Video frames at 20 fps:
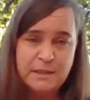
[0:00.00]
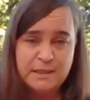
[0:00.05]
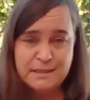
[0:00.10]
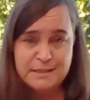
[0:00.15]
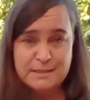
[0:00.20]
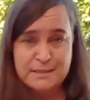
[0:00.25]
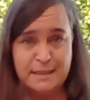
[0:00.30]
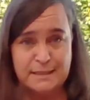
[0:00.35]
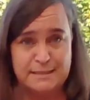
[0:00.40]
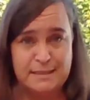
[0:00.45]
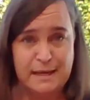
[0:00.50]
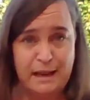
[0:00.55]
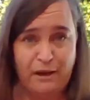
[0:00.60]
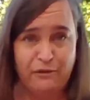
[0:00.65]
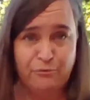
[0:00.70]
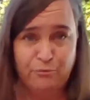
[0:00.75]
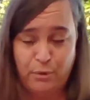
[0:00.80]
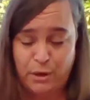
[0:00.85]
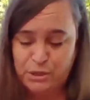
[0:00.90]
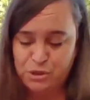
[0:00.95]
when it doesn't
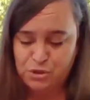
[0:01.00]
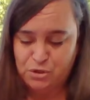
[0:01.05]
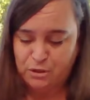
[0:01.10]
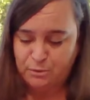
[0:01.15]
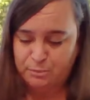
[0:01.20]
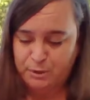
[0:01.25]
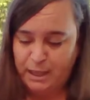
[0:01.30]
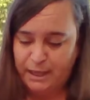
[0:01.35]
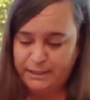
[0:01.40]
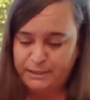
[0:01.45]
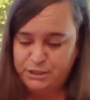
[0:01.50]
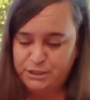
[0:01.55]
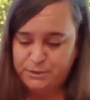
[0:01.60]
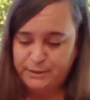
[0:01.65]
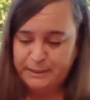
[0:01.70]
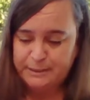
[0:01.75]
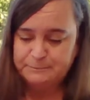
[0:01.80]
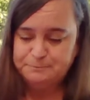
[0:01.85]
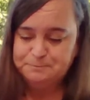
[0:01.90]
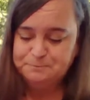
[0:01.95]
have pressure applied to
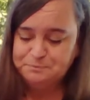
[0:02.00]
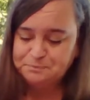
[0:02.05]
it.